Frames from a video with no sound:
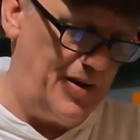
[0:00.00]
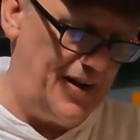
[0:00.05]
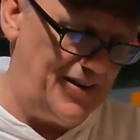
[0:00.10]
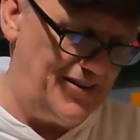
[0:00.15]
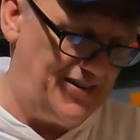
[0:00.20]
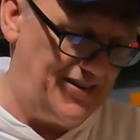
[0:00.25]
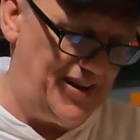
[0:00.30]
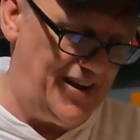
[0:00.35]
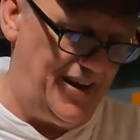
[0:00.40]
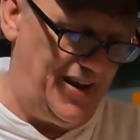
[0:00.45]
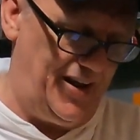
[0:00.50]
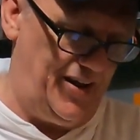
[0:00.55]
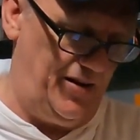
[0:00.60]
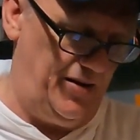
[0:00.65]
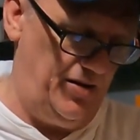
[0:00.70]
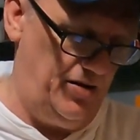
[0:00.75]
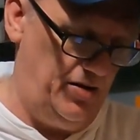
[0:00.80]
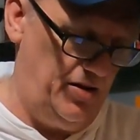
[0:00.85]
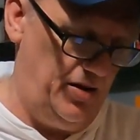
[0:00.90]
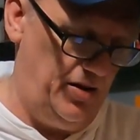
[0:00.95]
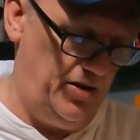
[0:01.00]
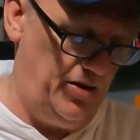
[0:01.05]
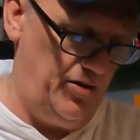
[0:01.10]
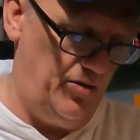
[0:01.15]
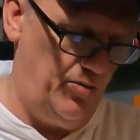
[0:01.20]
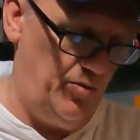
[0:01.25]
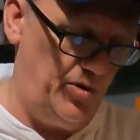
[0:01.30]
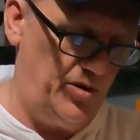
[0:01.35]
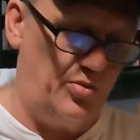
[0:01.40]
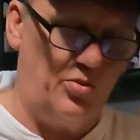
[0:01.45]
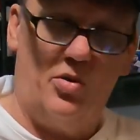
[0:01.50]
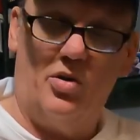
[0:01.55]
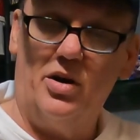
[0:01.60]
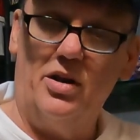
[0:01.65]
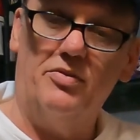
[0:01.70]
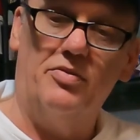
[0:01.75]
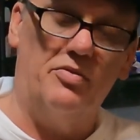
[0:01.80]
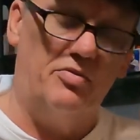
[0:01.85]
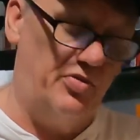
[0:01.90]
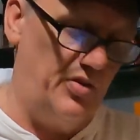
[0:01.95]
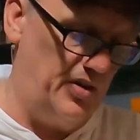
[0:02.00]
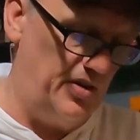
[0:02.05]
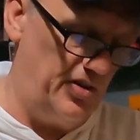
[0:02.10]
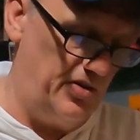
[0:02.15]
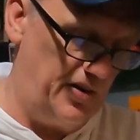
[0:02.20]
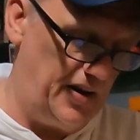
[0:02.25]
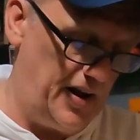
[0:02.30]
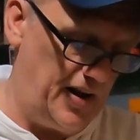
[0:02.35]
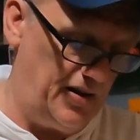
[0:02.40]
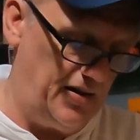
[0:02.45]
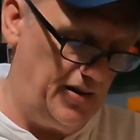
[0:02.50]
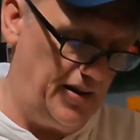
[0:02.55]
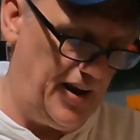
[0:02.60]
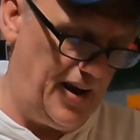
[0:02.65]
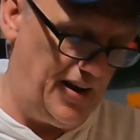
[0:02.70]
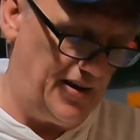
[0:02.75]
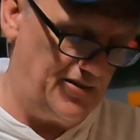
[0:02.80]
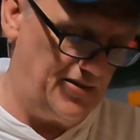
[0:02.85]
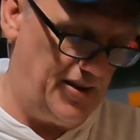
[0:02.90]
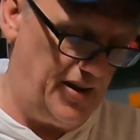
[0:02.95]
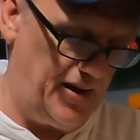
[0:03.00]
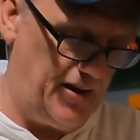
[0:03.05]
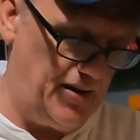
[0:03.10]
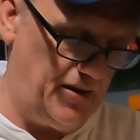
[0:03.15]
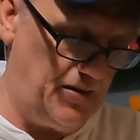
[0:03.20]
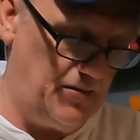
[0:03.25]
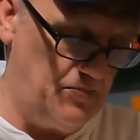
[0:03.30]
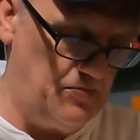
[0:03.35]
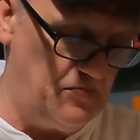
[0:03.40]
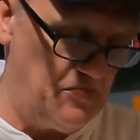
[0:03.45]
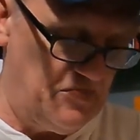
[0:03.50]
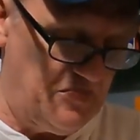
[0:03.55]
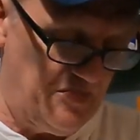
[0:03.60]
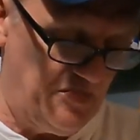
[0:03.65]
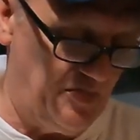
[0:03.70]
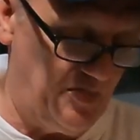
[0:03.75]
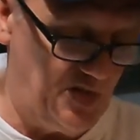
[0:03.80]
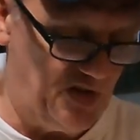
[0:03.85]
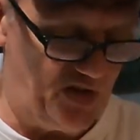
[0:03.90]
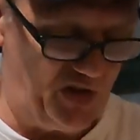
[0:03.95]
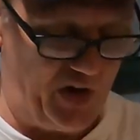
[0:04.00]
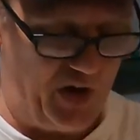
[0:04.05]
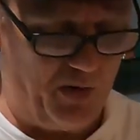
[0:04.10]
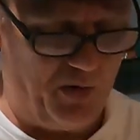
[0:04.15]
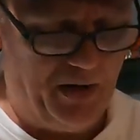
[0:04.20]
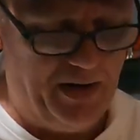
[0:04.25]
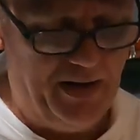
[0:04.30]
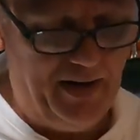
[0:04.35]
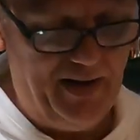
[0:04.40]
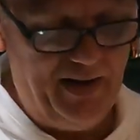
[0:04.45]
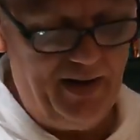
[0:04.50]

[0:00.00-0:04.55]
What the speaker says: at $10, which won't even fill your gas tank. So,